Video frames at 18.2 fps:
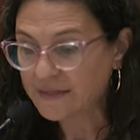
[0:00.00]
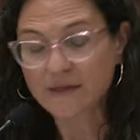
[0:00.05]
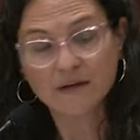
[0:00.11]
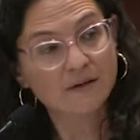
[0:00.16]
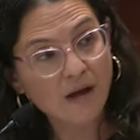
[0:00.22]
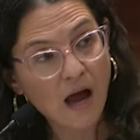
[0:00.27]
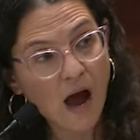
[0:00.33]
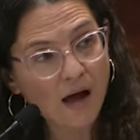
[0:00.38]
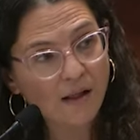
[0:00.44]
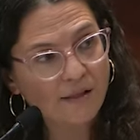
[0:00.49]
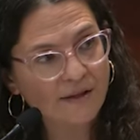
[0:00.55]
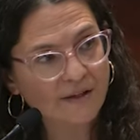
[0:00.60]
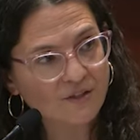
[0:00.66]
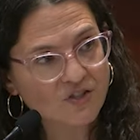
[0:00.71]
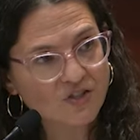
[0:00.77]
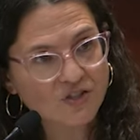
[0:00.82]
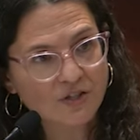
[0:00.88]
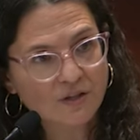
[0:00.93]
And the
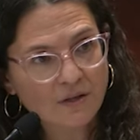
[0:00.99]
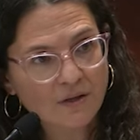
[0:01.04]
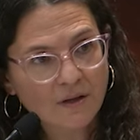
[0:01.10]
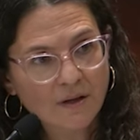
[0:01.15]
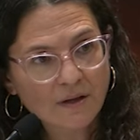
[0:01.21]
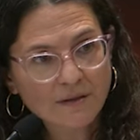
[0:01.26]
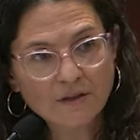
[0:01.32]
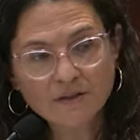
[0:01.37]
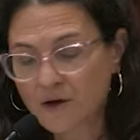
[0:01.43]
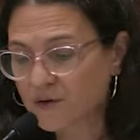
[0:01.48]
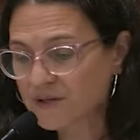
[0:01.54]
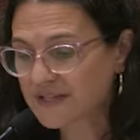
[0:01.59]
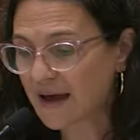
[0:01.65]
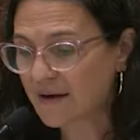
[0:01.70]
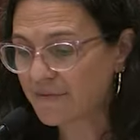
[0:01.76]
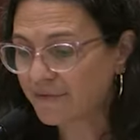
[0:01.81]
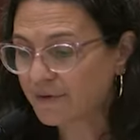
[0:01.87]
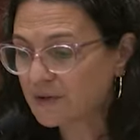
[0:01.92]
knowledge that those
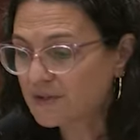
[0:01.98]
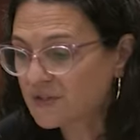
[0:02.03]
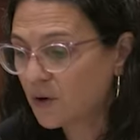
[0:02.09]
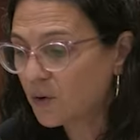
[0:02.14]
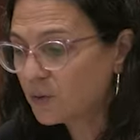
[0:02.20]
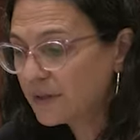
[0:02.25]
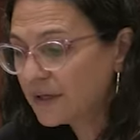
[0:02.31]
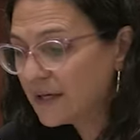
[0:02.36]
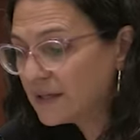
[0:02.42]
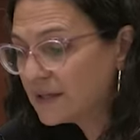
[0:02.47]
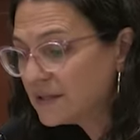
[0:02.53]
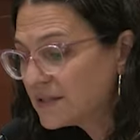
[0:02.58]
efforts only